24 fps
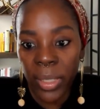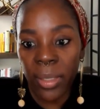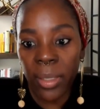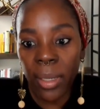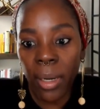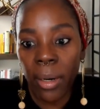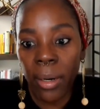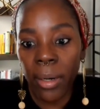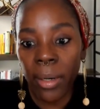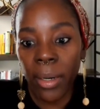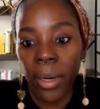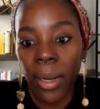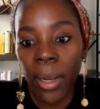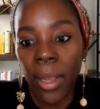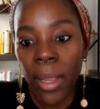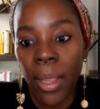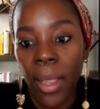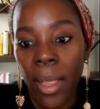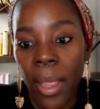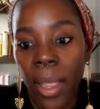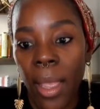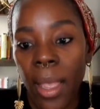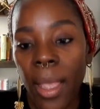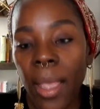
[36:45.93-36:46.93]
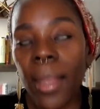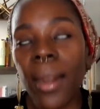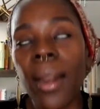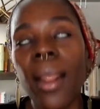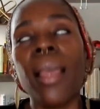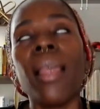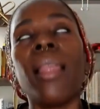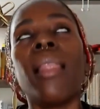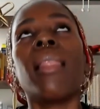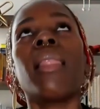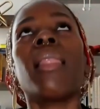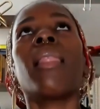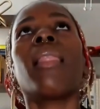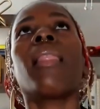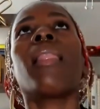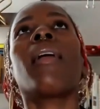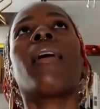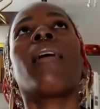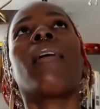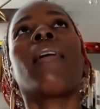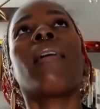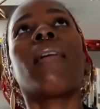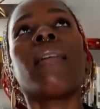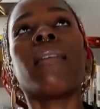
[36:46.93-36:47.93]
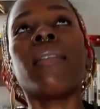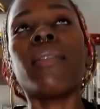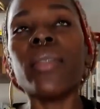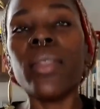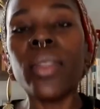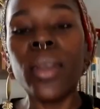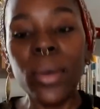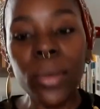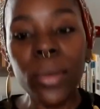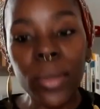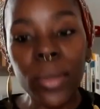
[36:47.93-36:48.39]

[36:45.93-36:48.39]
start? And I love